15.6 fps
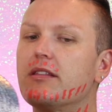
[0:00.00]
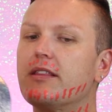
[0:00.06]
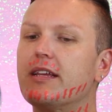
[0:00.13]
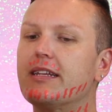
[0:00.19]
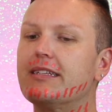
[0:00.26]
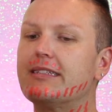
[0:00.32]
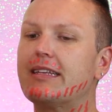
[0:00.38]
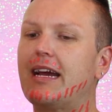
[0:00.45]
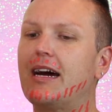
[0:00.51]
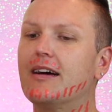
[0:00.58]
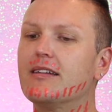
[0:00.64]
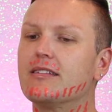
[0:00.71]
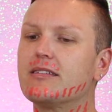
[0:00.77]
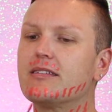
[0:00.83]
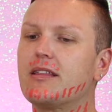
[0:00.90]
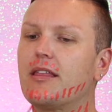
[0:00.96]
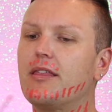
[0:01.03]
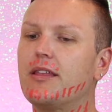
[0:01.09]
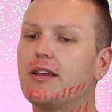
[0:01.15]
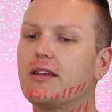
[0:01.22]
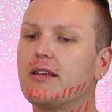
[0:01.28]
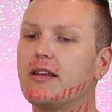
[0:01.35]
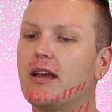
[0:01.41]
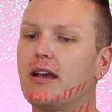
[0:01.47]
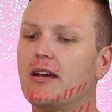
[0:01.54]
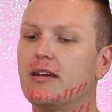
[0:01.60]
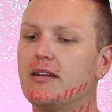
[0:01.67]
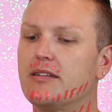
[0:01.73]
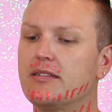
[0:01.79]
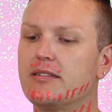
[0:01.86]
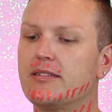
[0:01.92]
that is as thick
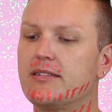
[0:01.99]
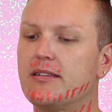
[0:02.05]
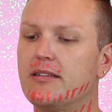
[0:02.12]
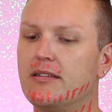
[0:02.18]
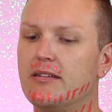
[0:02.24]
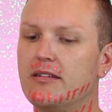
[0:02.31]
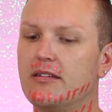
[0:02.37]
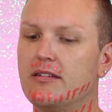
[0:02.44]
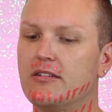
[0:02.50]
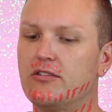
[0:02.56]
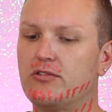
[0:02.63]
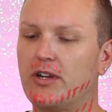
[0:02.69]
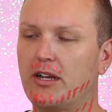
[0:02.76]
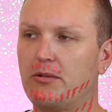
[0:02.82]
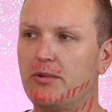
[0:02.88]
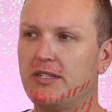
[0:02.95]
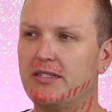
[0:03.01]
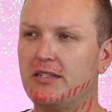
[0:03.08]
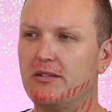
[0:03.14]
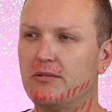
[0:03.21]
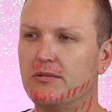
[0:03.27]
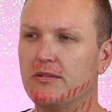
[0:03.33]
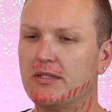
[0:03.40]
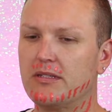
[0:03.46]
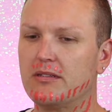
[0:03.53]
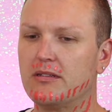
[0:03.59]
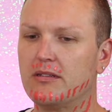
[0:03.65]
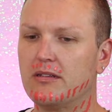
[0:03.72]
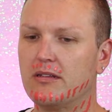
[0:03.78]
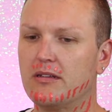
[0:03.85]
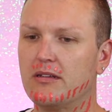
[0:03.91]
as drag queens use.
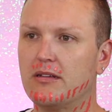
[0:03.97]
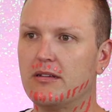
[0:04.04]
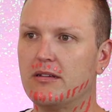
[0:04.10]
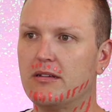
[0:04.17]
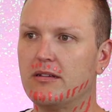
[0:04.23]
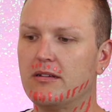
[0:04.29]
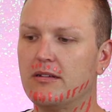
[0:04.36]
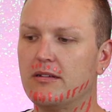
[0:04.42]
This booty.